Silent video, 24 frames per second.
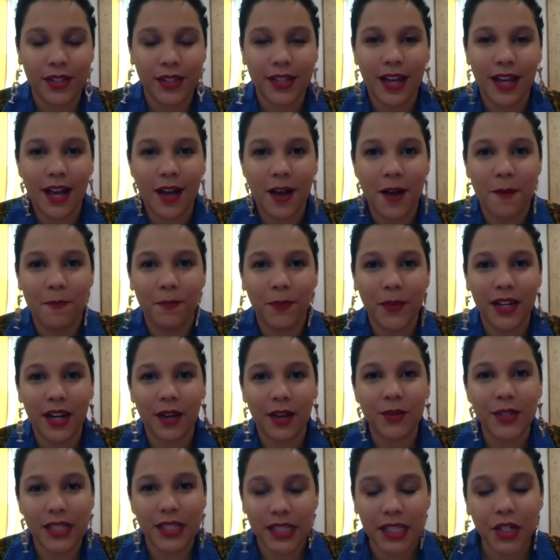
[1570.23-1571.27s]
And I
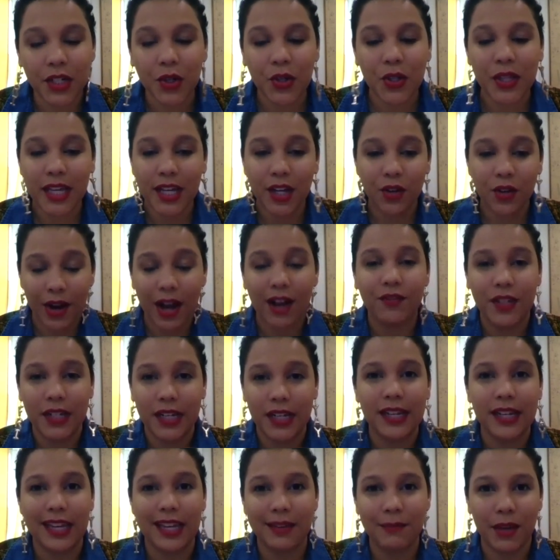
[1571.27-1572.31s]
was literally crafting
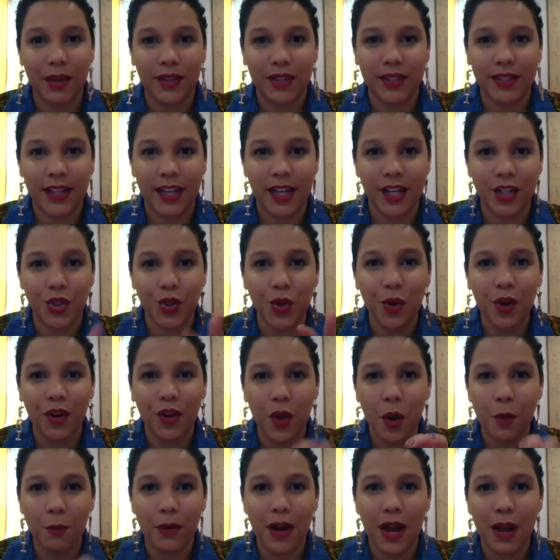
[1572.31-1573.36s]
an email saying, sure,
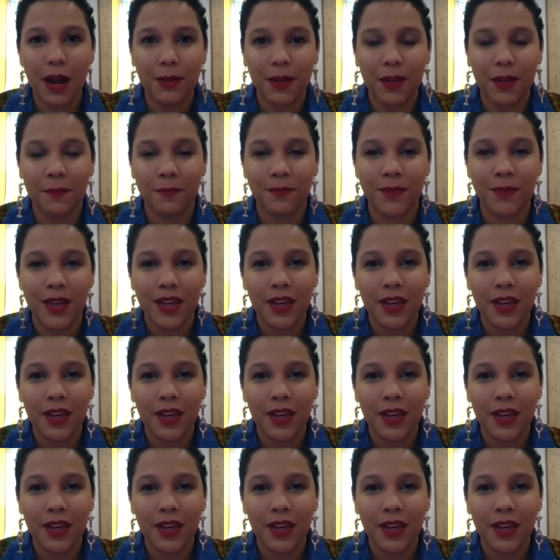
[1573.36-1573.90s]
no problem,